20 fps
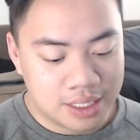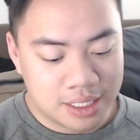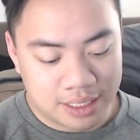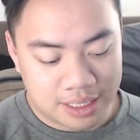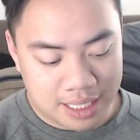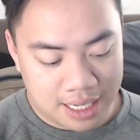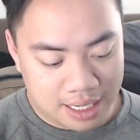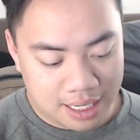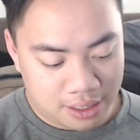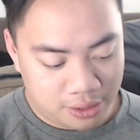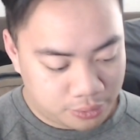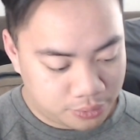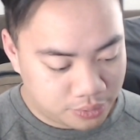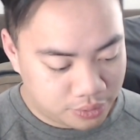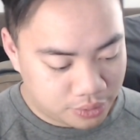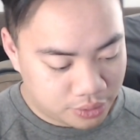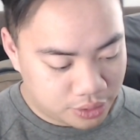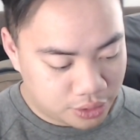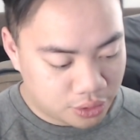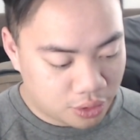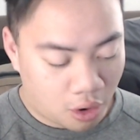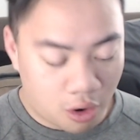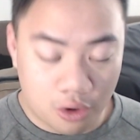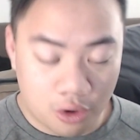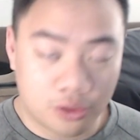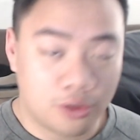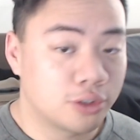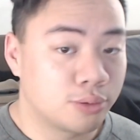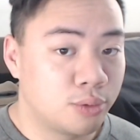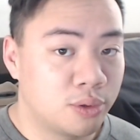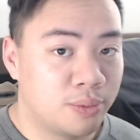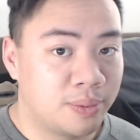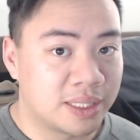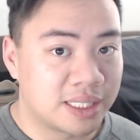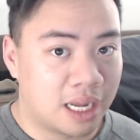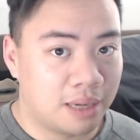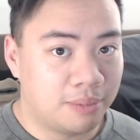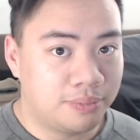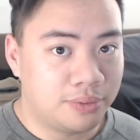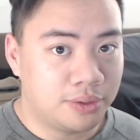Now, are those movements
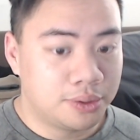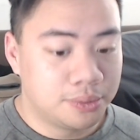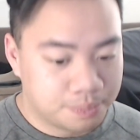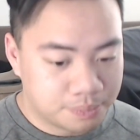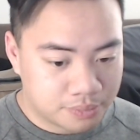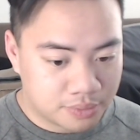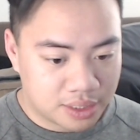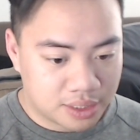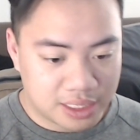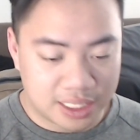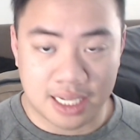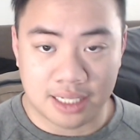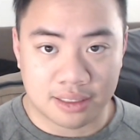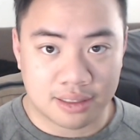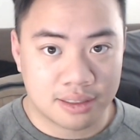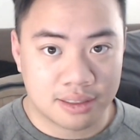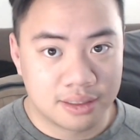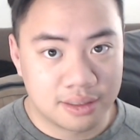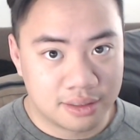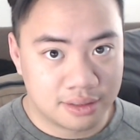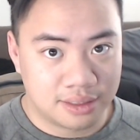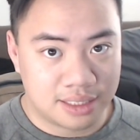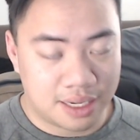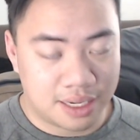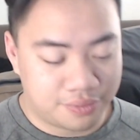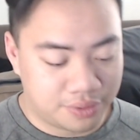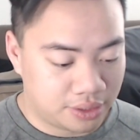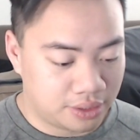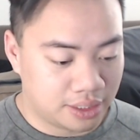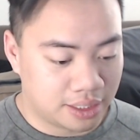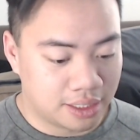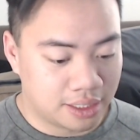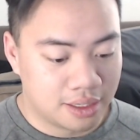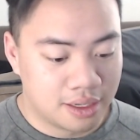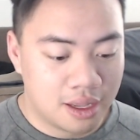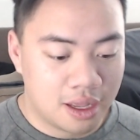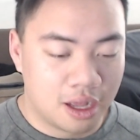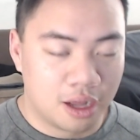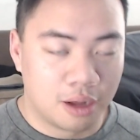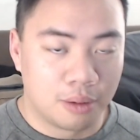helpful? Yes, definitely.
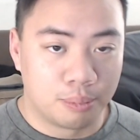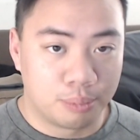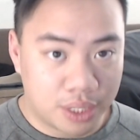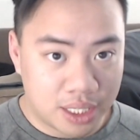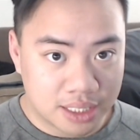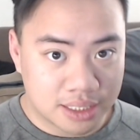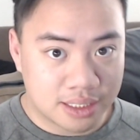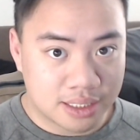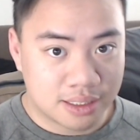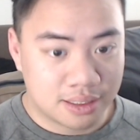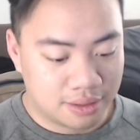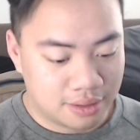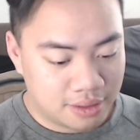But